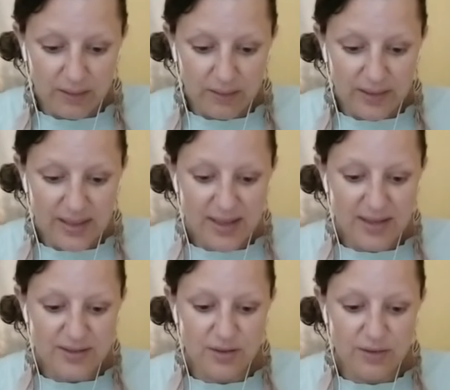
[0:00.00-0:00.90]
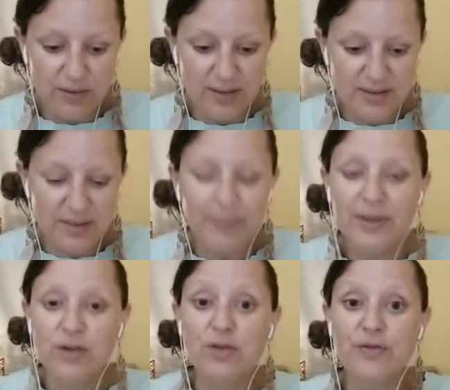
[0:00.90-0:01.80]
it's something
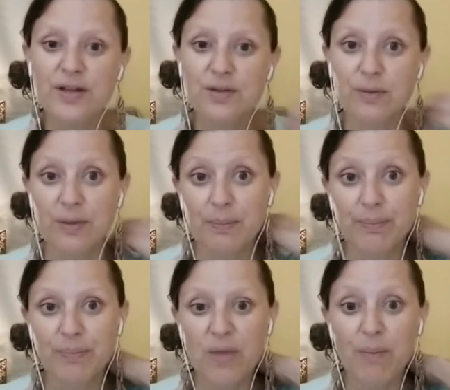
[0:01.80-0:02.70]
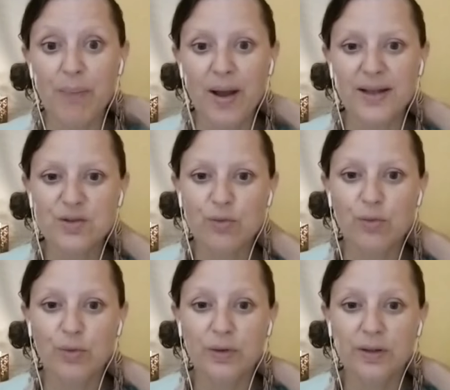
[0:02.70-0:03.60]
universal that binds
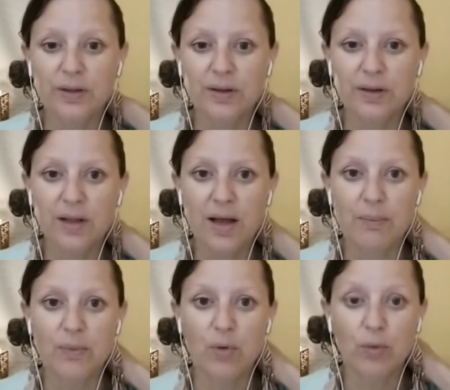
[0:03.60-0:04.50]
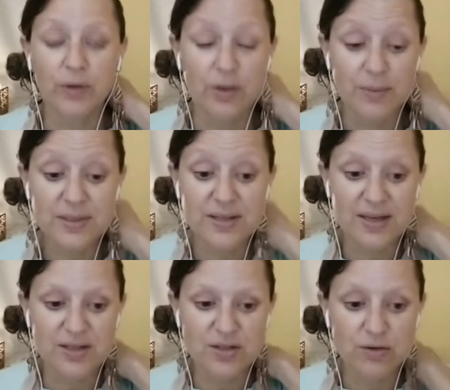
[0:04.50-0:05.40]
all humans, that
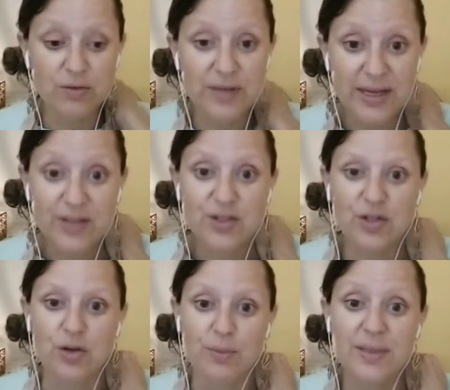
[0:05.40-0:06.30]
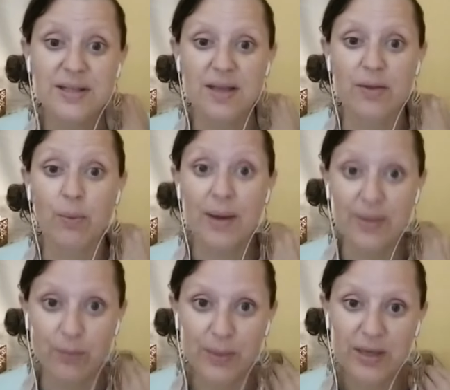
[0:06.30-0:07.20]
is unique to humans, the way that
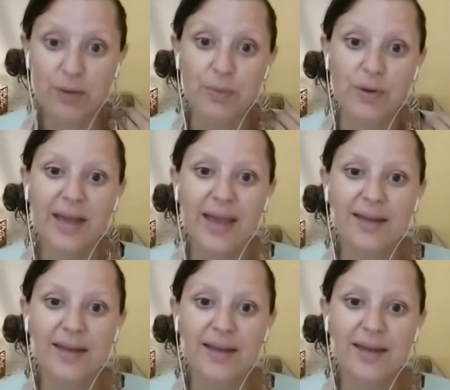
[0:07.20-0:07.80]
we communicate.